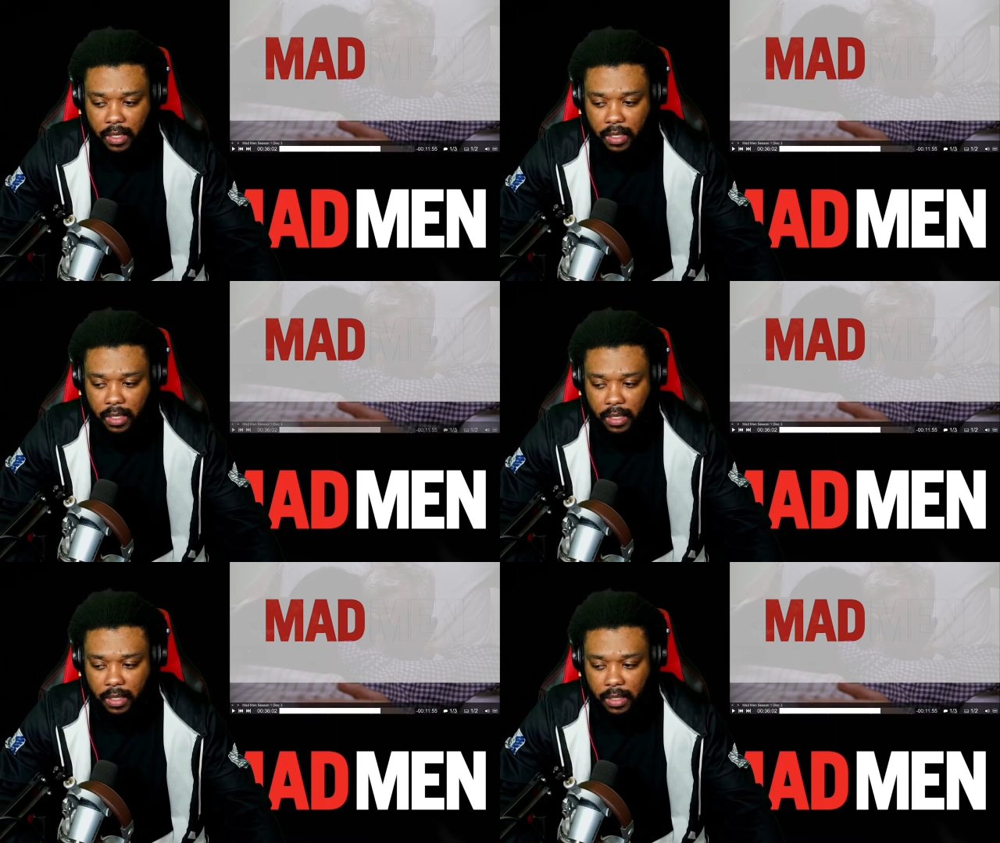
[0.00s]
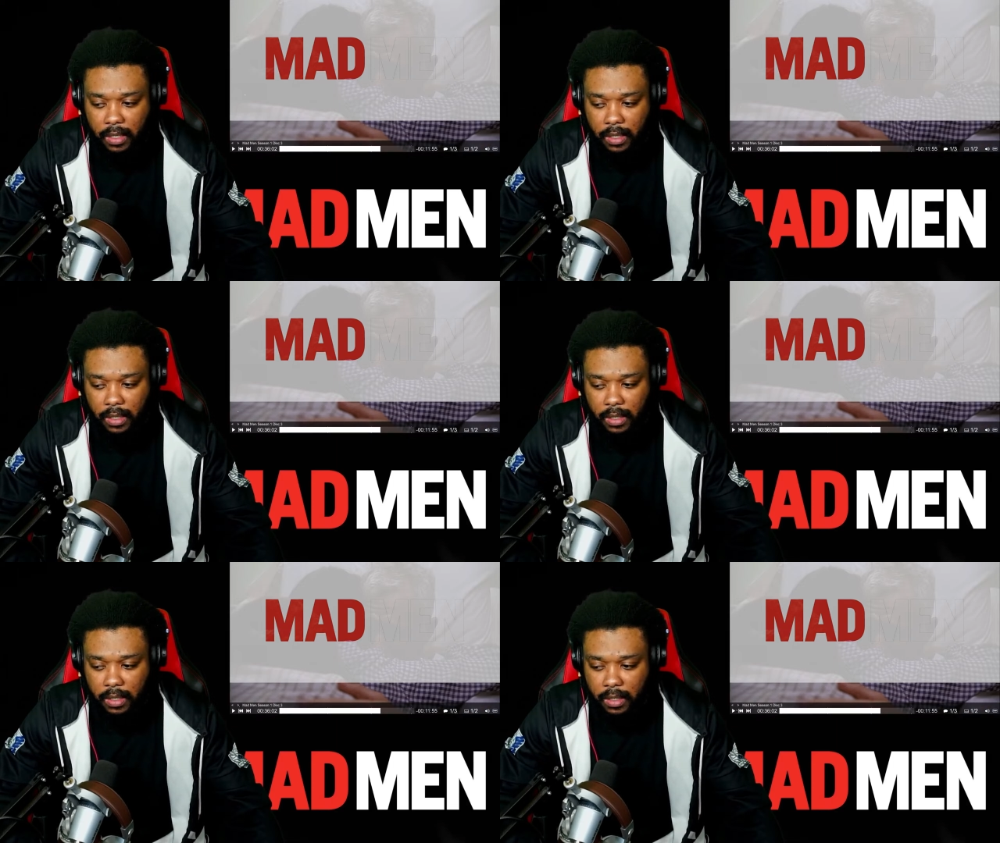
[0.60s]

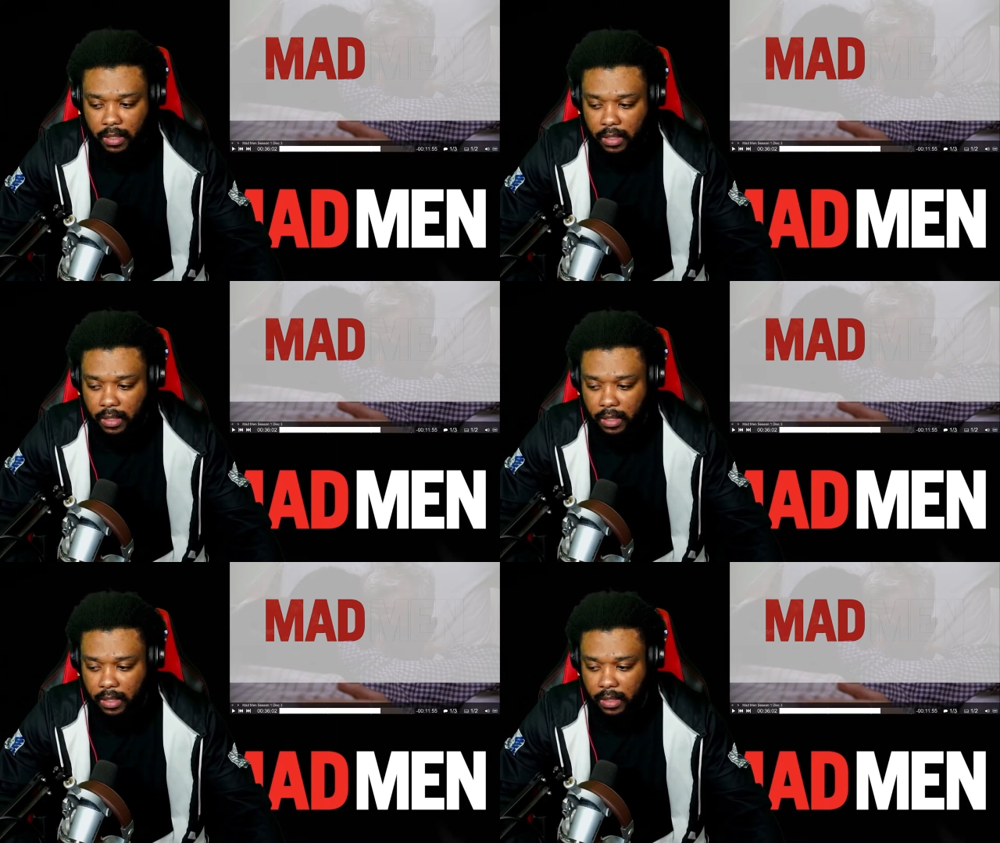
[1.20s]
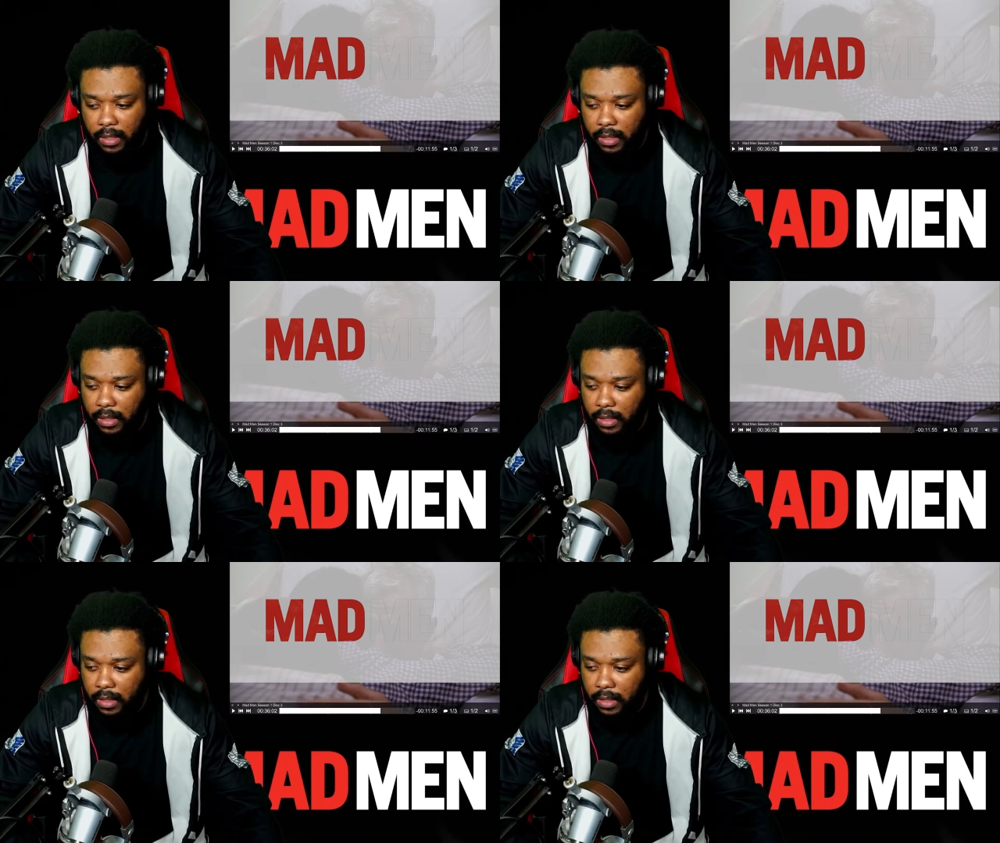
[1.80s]

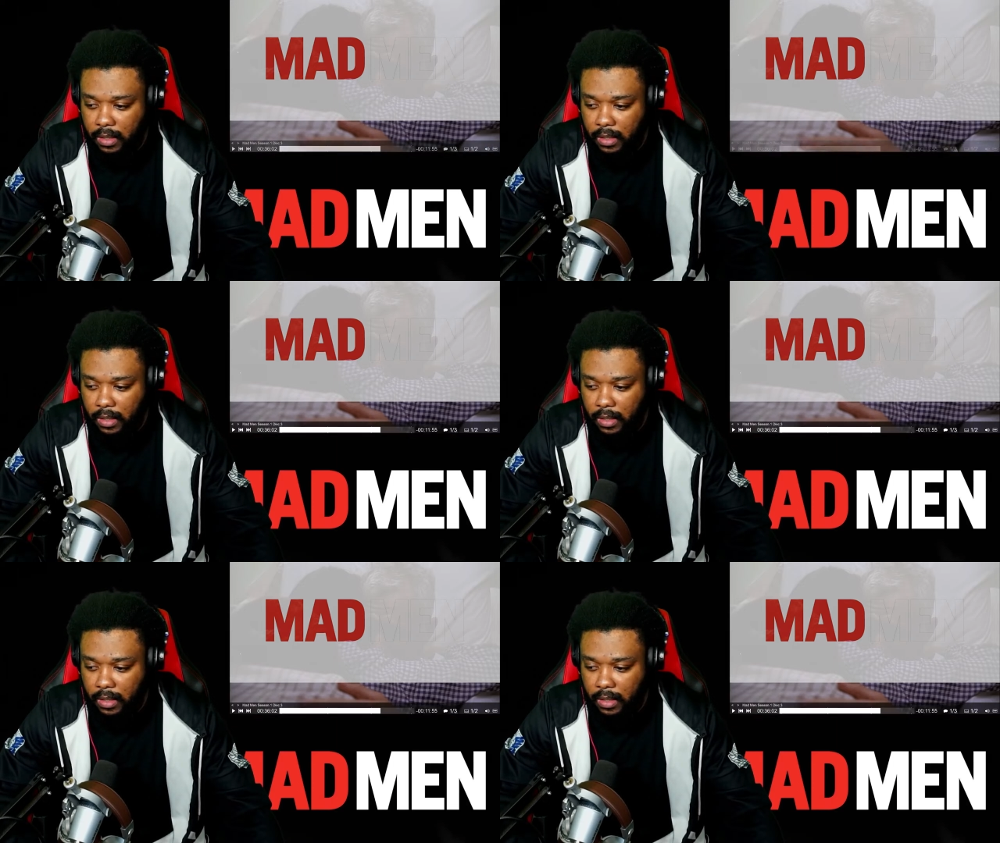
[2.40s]
(no one is talking)